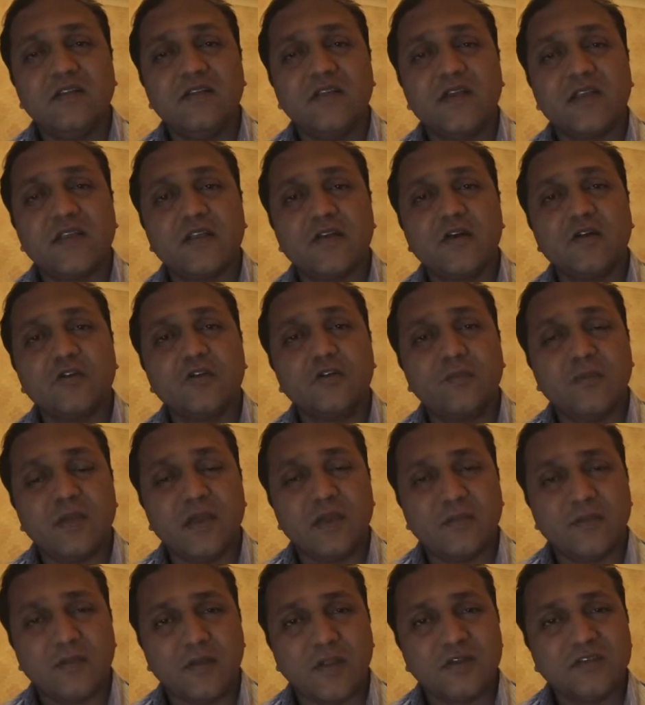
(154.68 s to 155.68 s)
there got to be
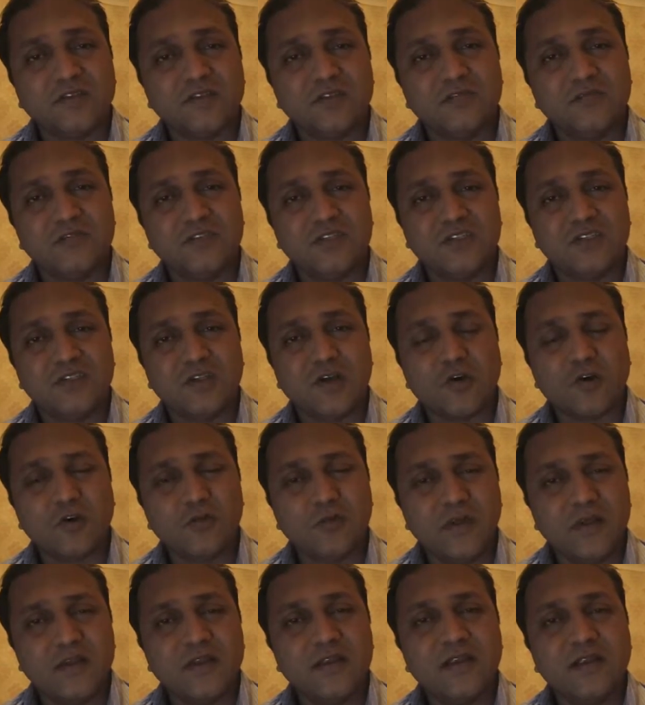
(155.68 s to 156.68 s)
a process which is
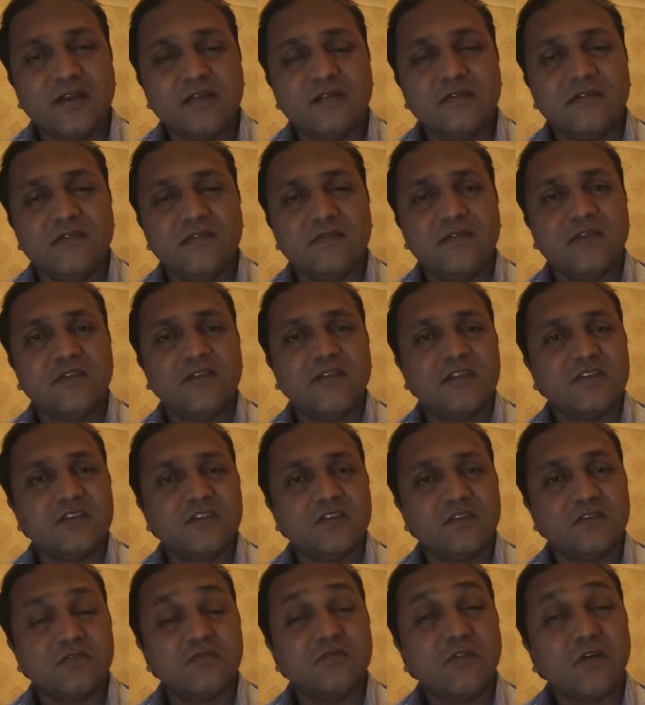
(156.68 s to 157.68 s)
documented. The
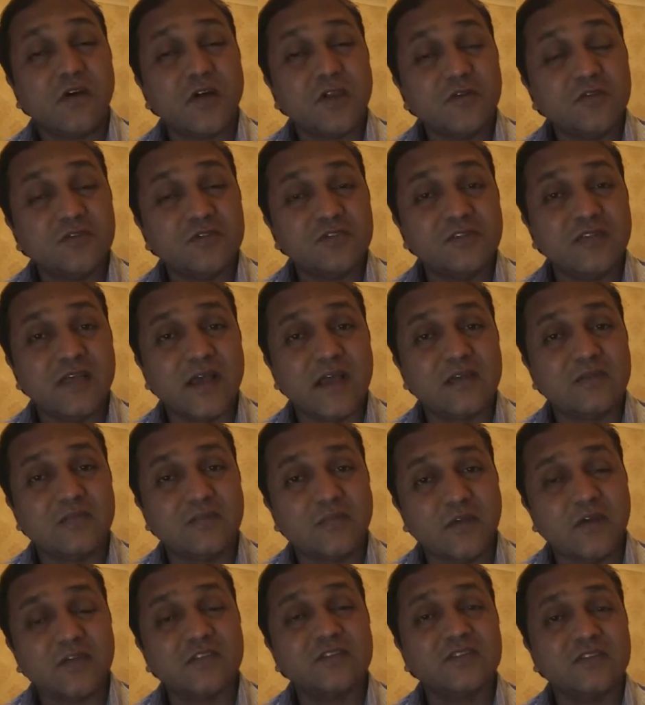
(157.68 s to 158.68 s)
tester follows that
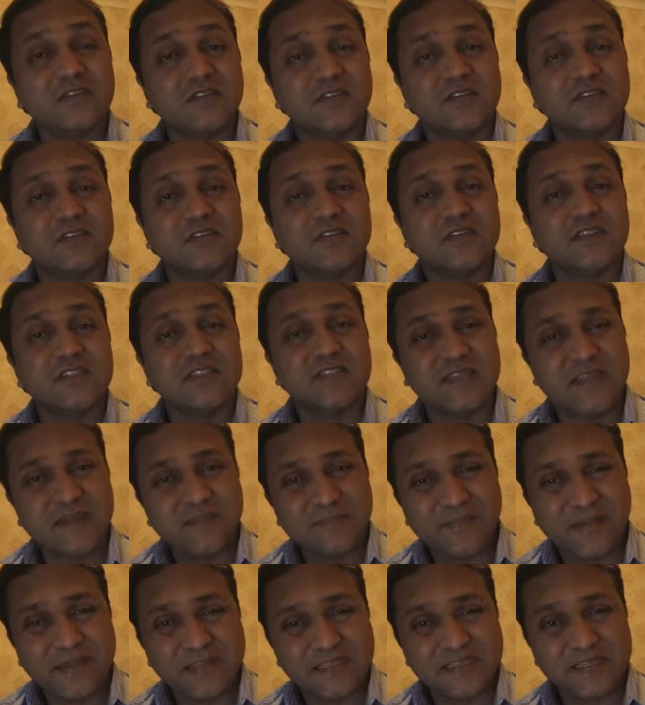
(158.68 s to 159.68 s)
process
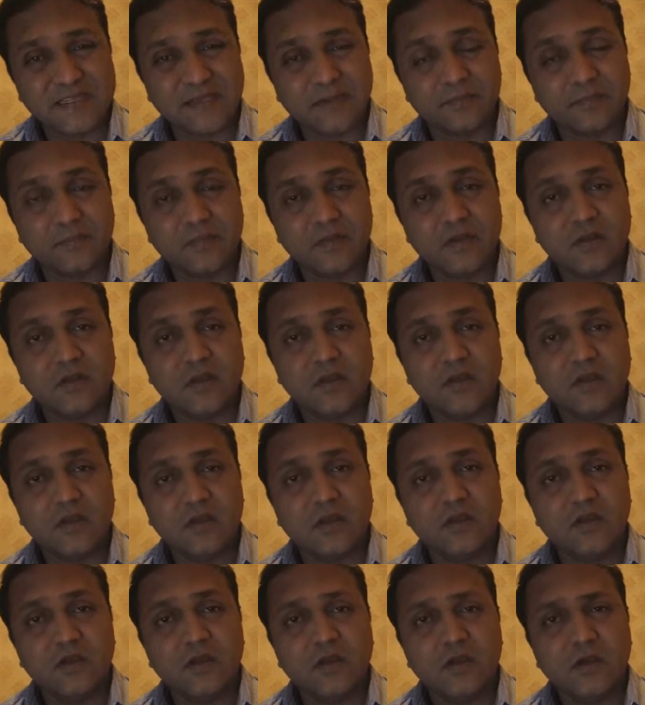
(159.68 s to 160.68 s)
step by step,
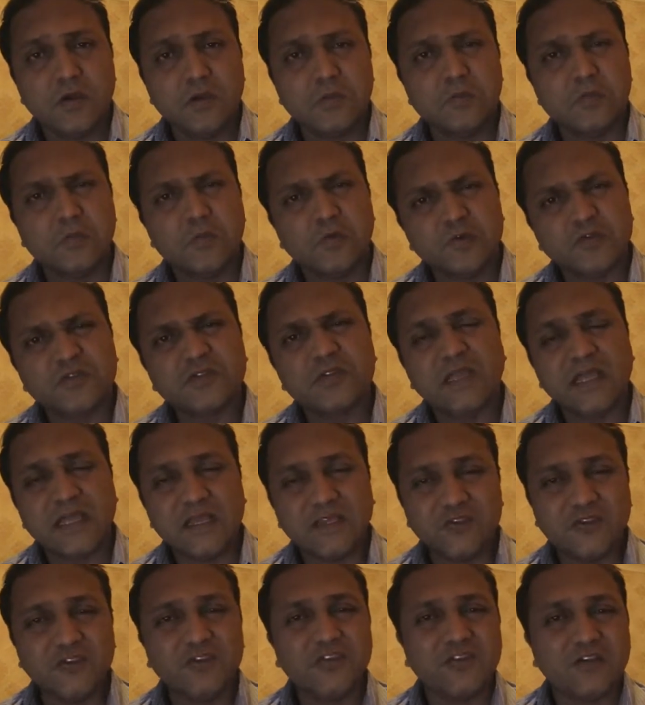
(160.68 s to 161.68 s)

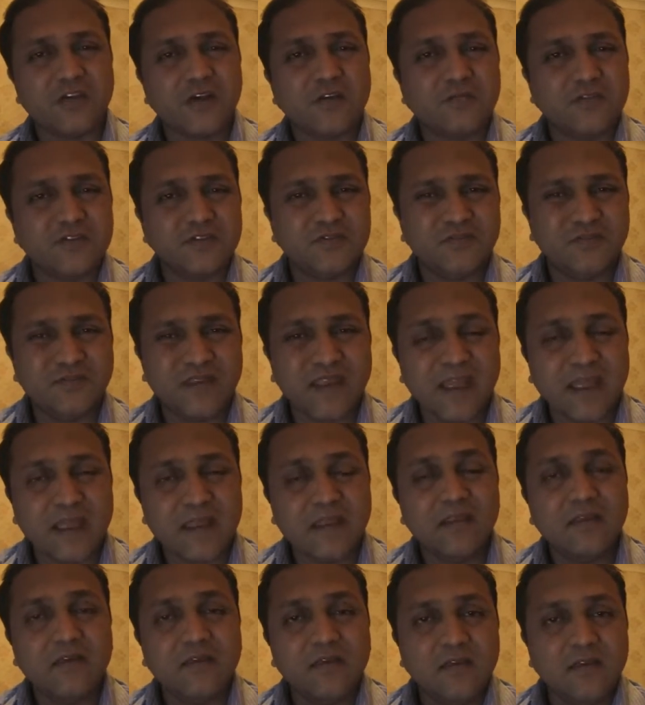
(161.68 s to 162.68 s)
mostly switching off his
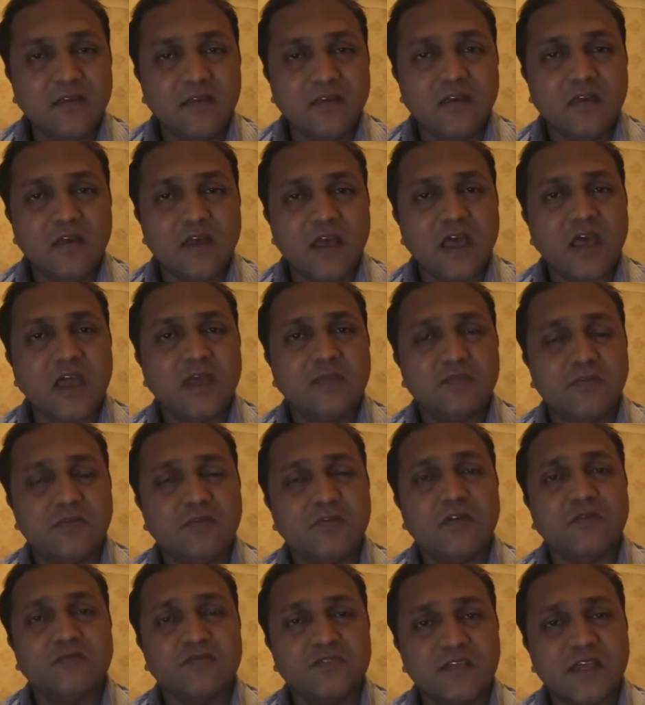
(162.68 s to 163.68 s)
brain, and
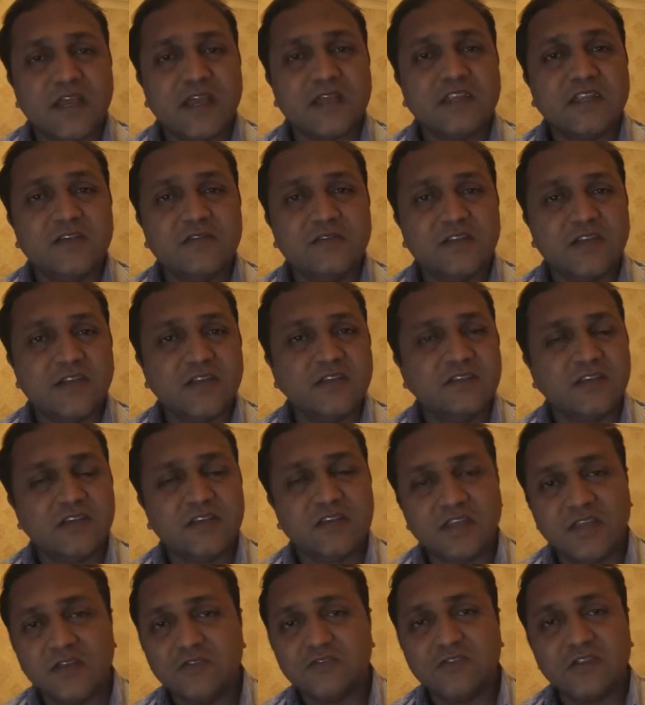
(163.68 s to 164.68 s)
performs the activities
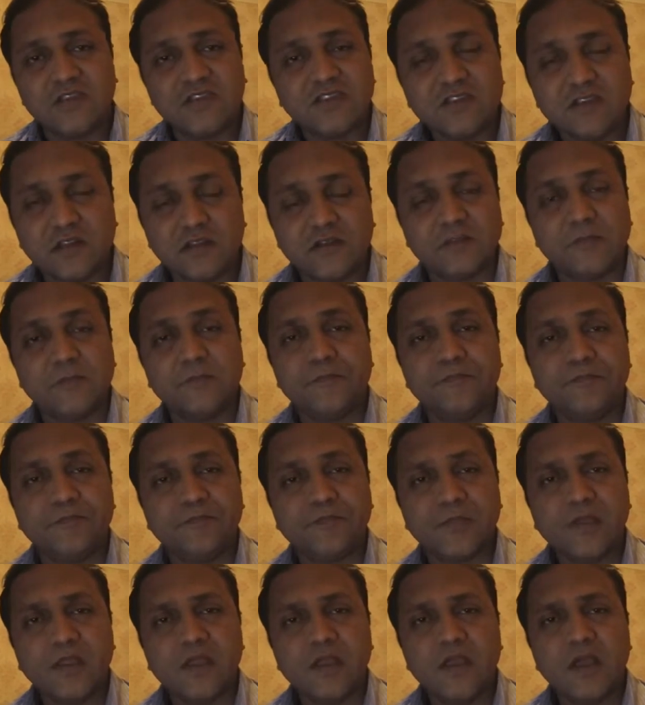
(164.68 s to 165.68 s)
and gives the result.
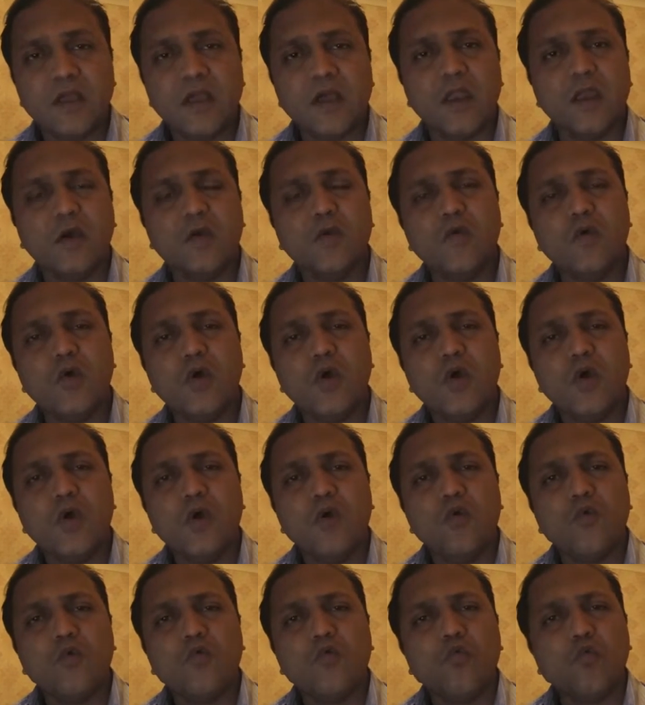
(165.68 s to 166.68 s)
Now,
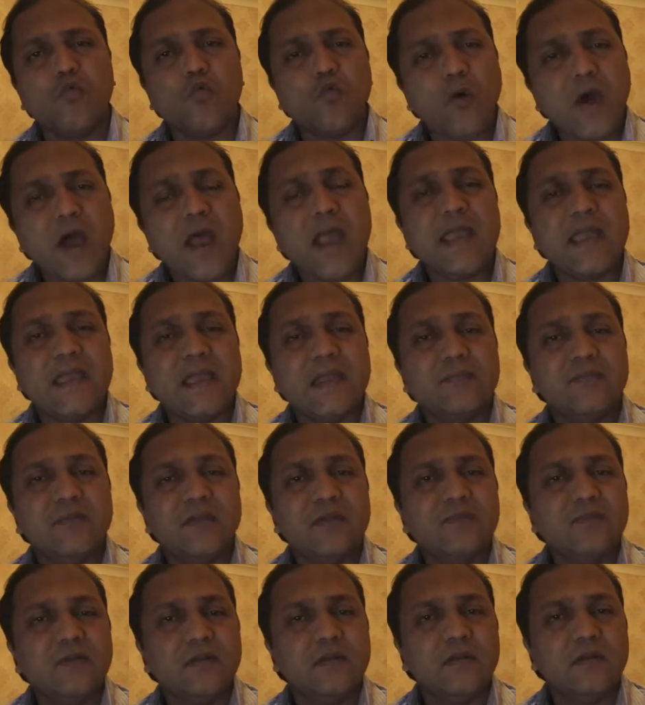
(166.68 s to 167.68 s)
why
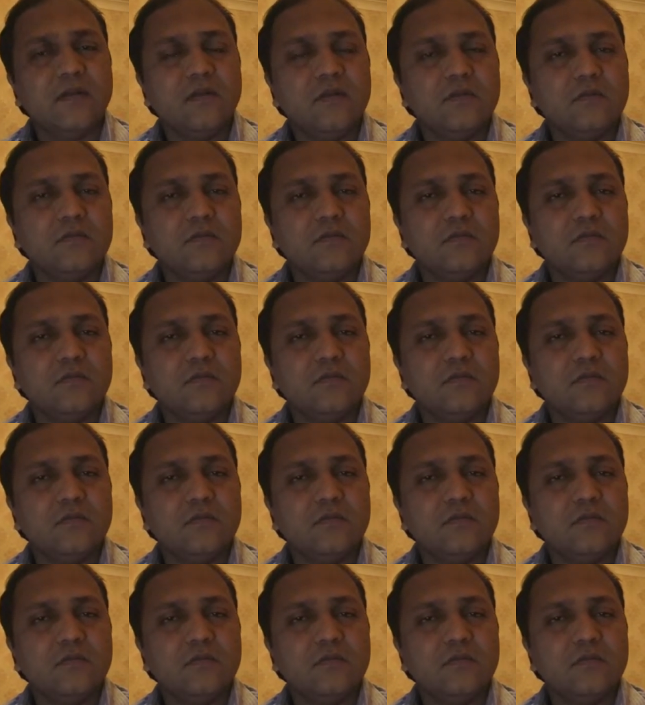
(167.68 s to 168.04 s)
people